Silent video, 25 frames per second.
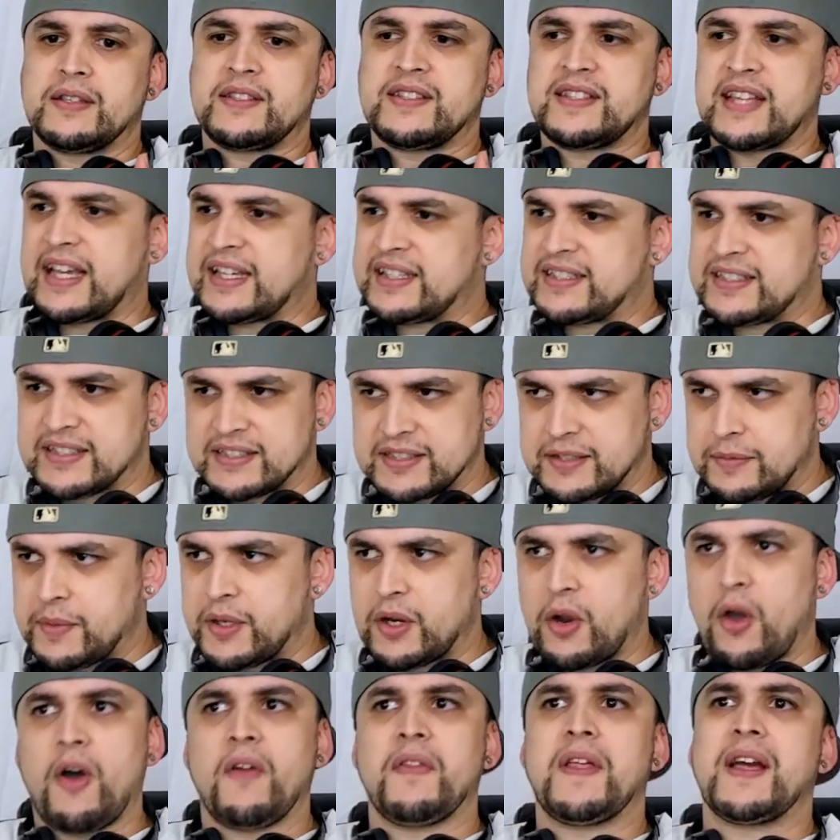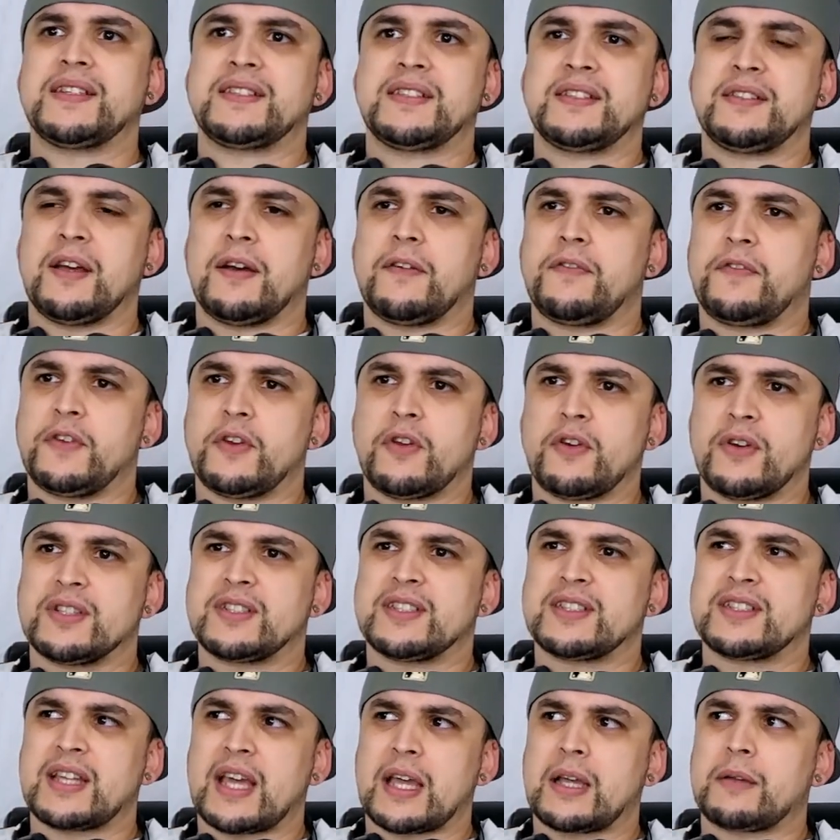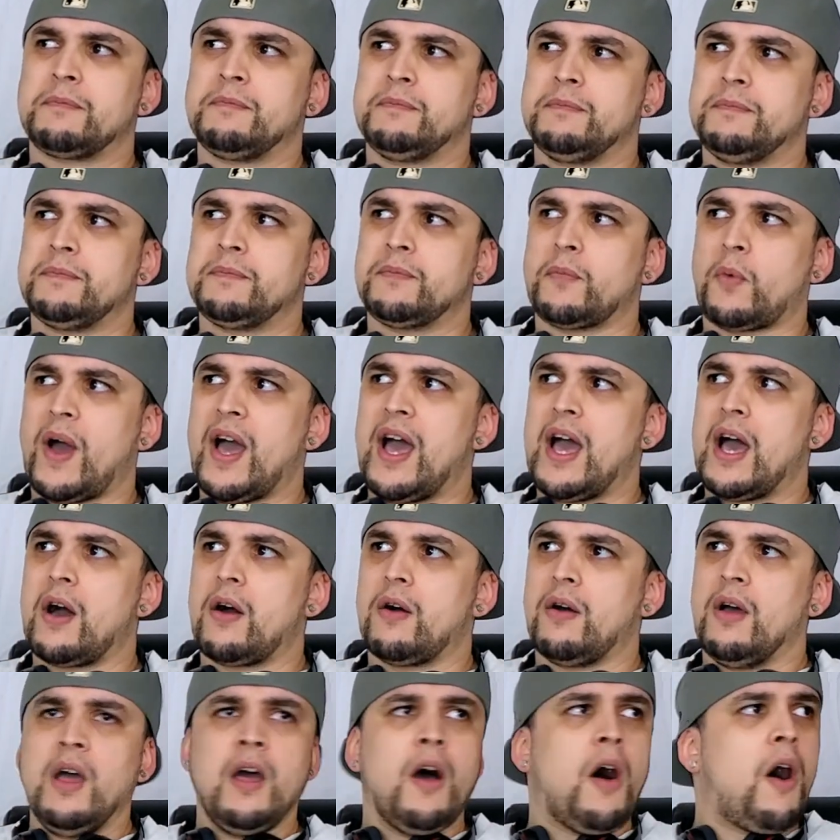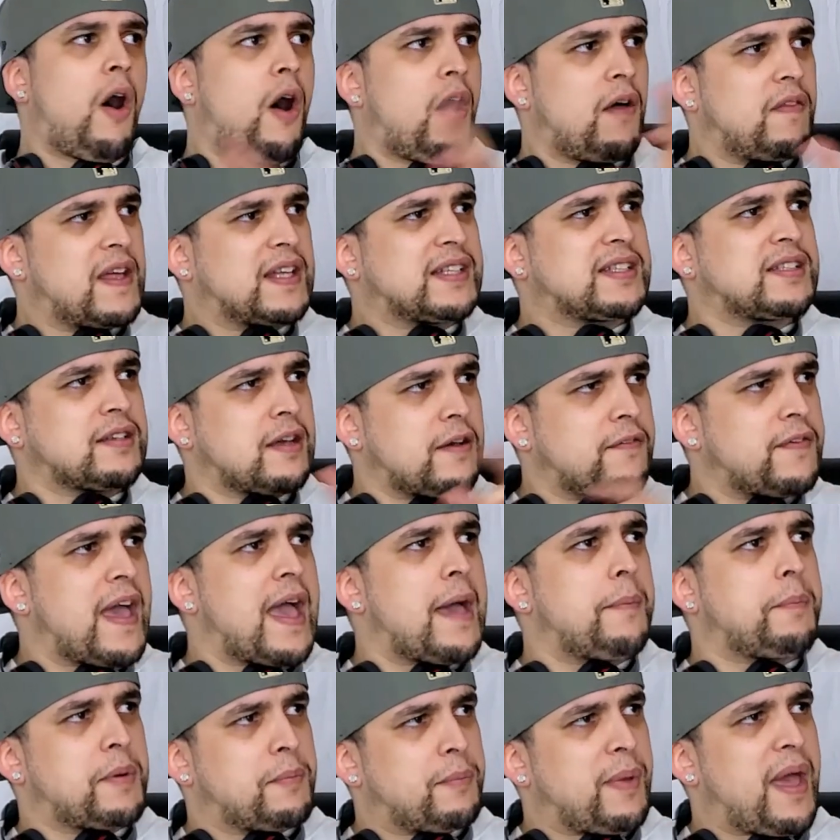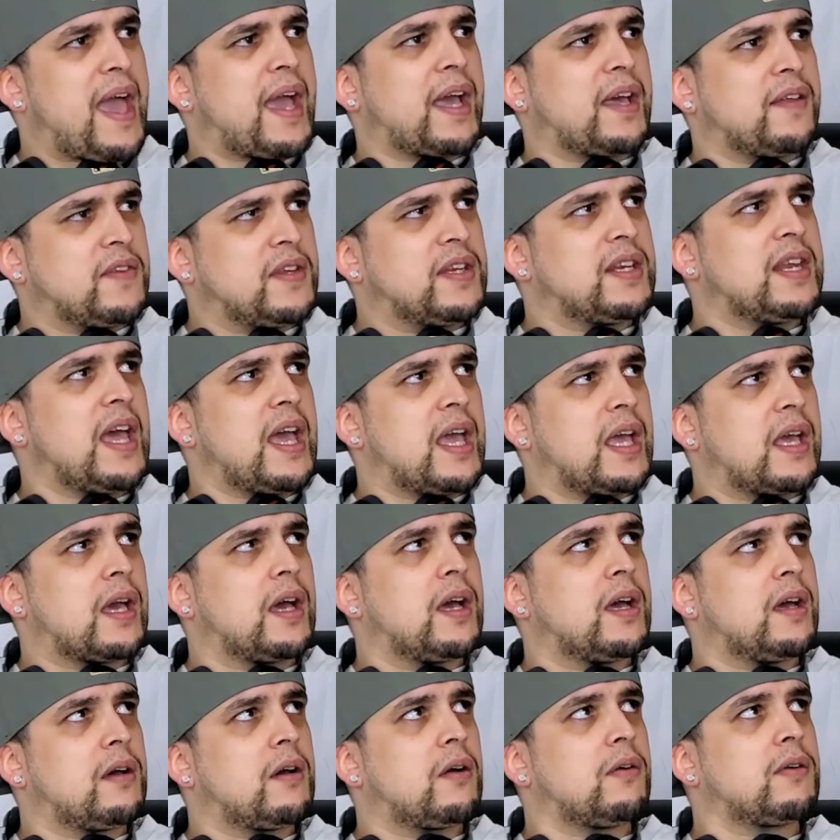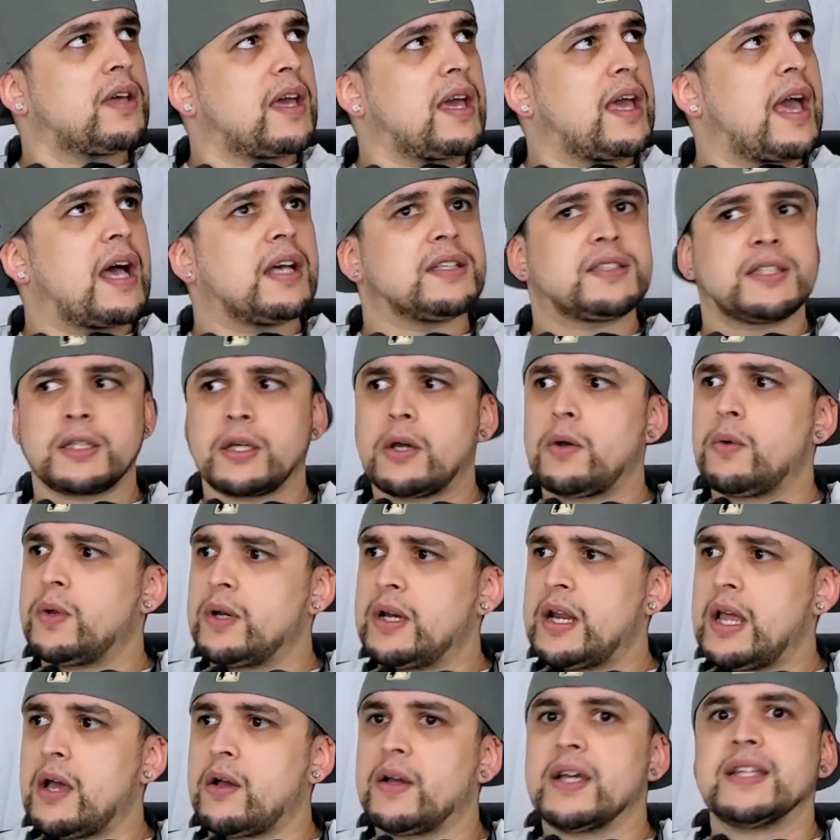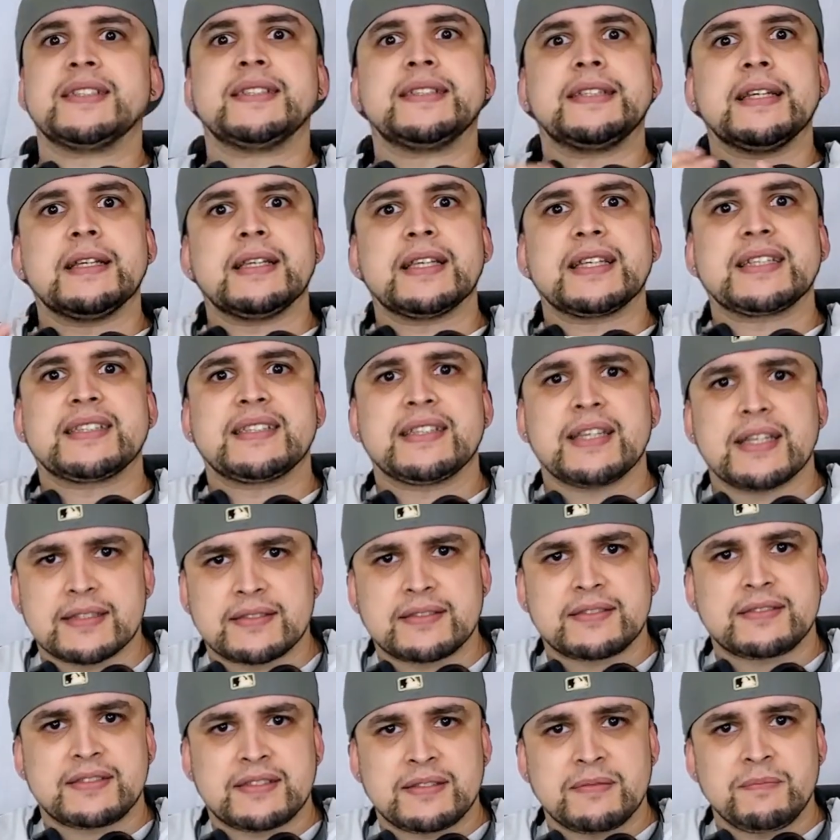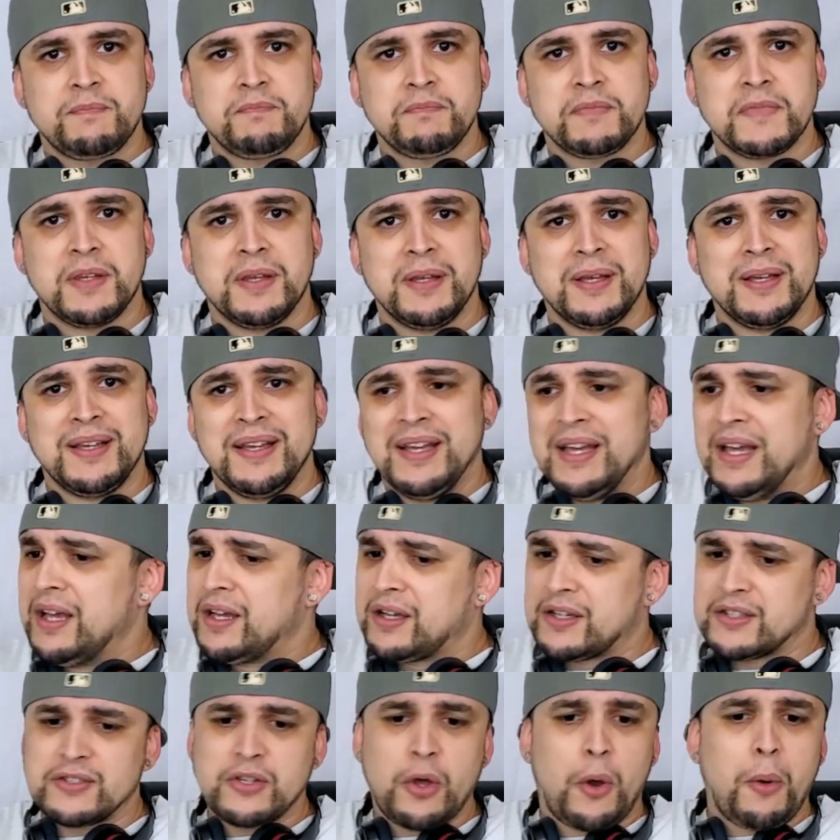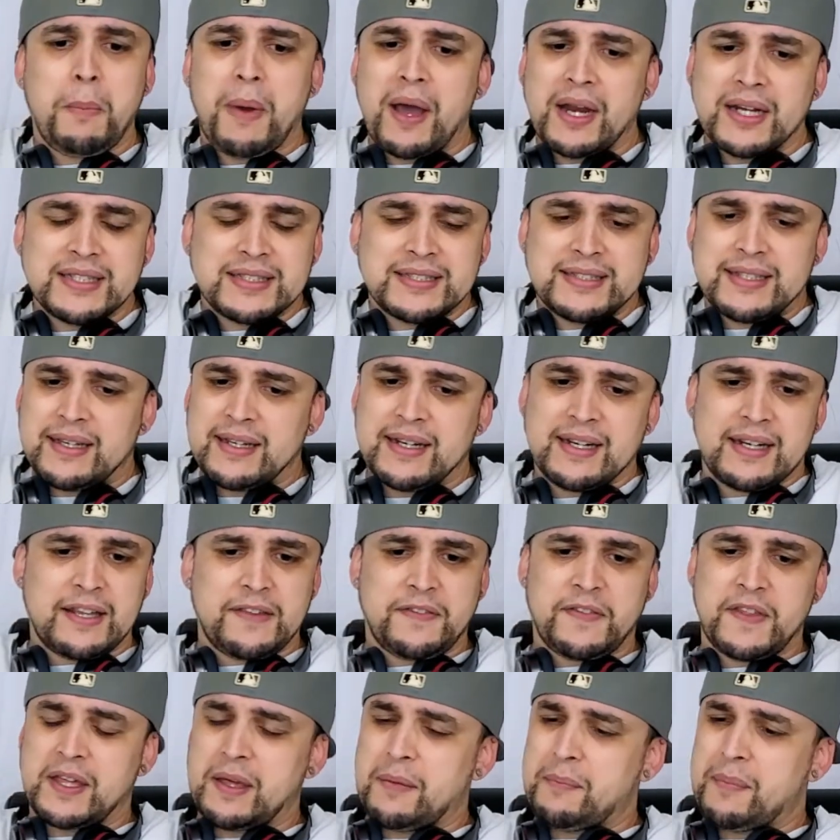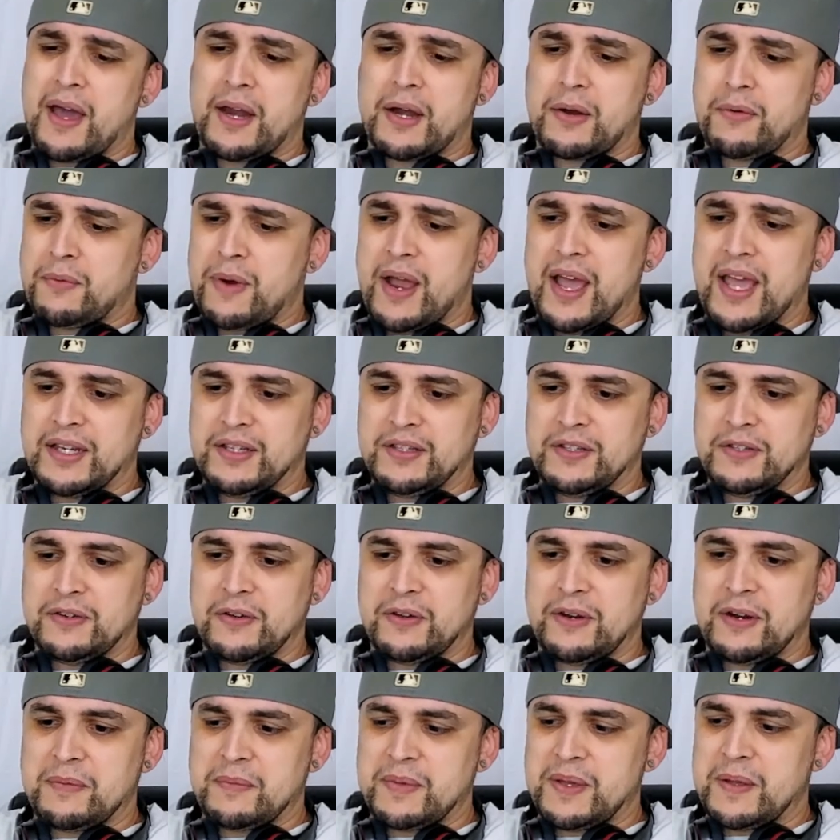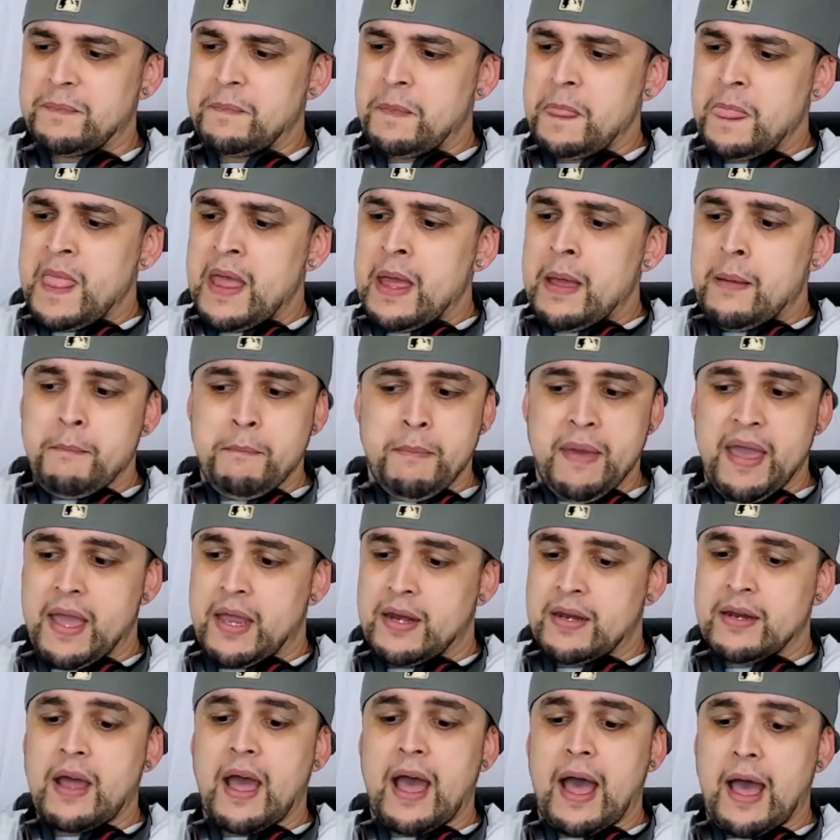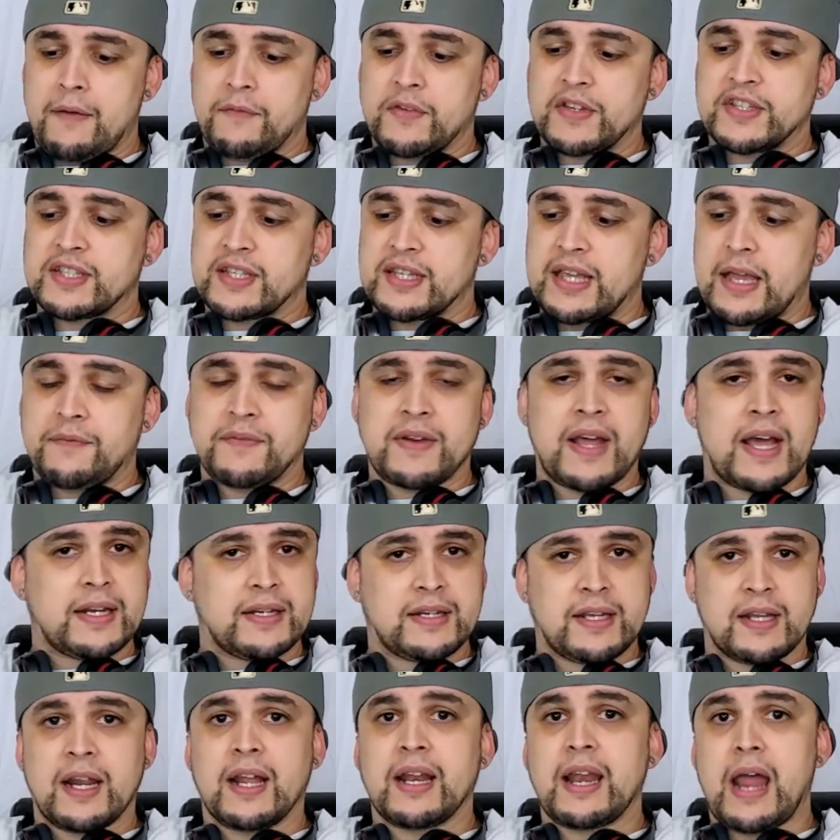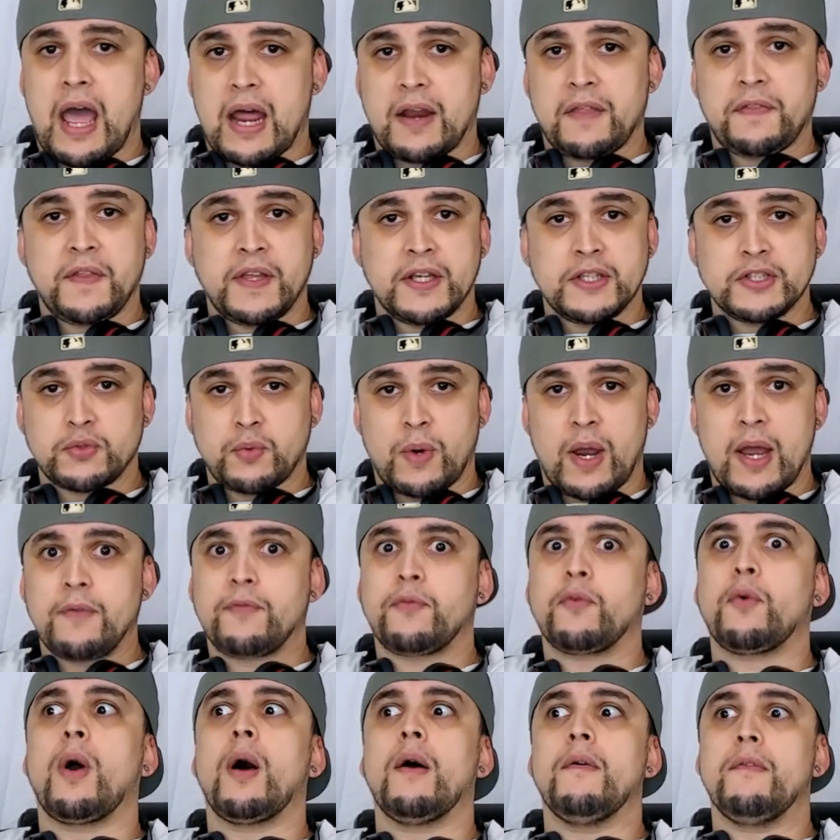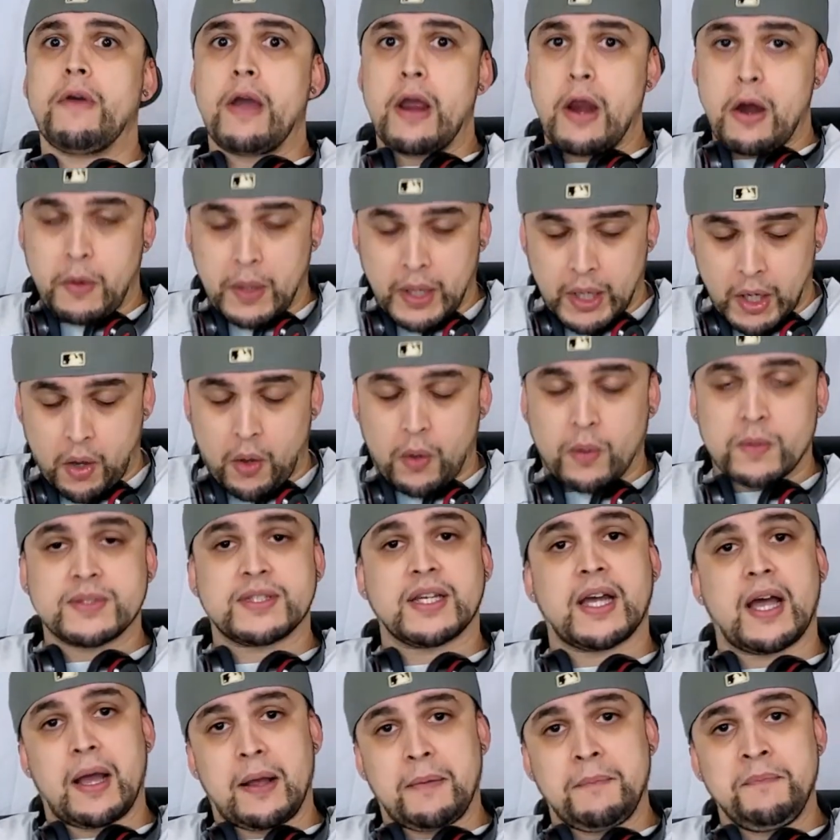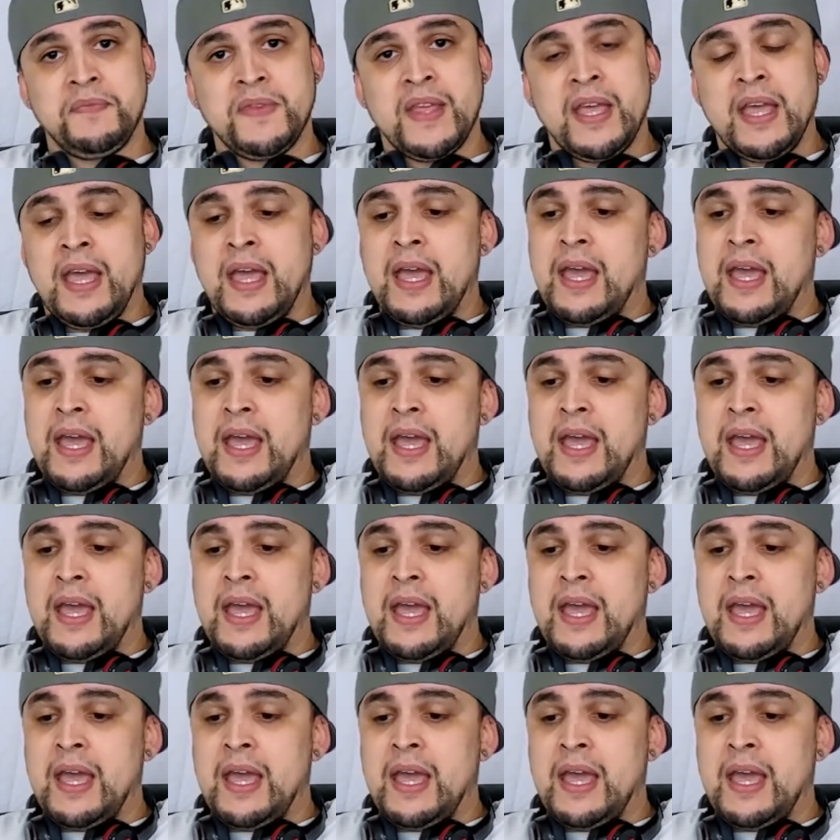sexism and all that stuff, you know, it's just like, wow, all that stuff happened back in the day, huh? Okay, how's it going now? It still exists. Because nobody's done anything about it right, you know what I mean? Men obviously have not done a lot of things right for a very long time.